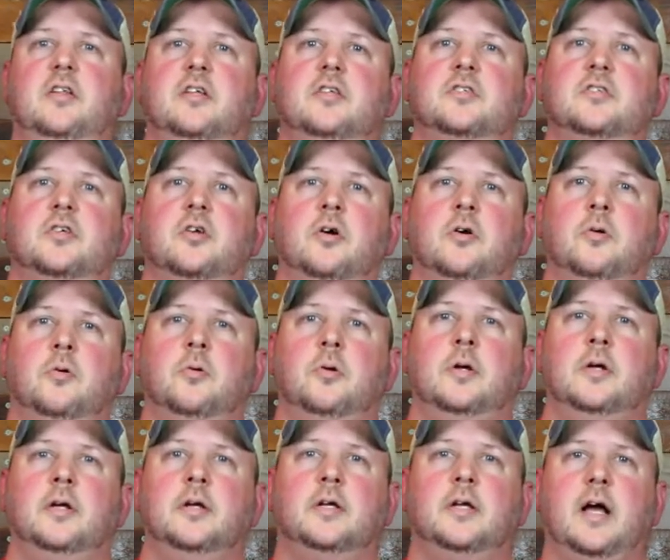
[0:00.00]
Let's go
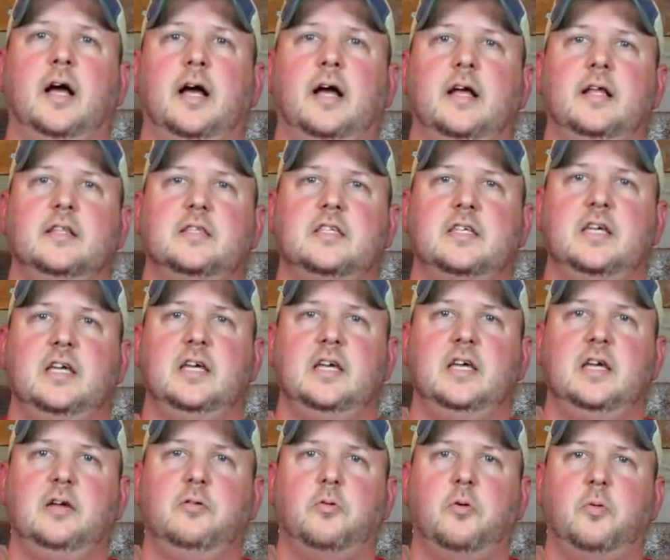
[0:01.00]
and
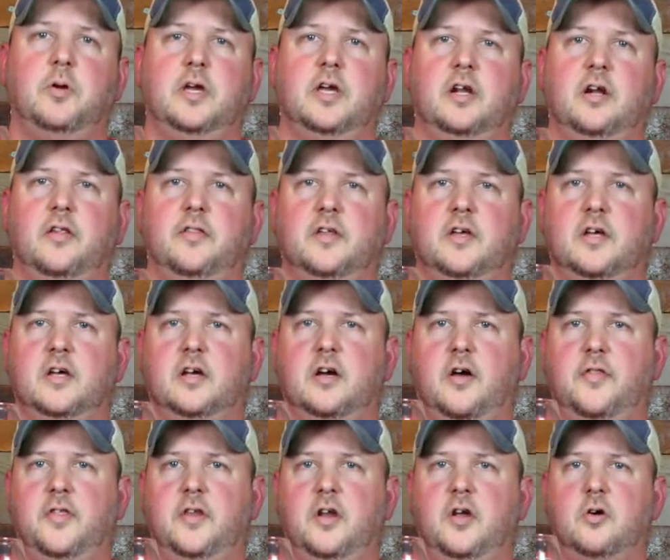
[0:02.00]
see what we get on
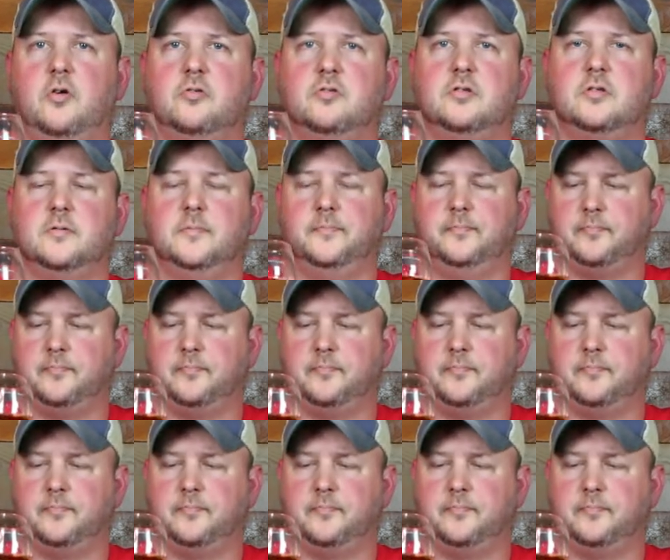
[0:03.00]
the nose.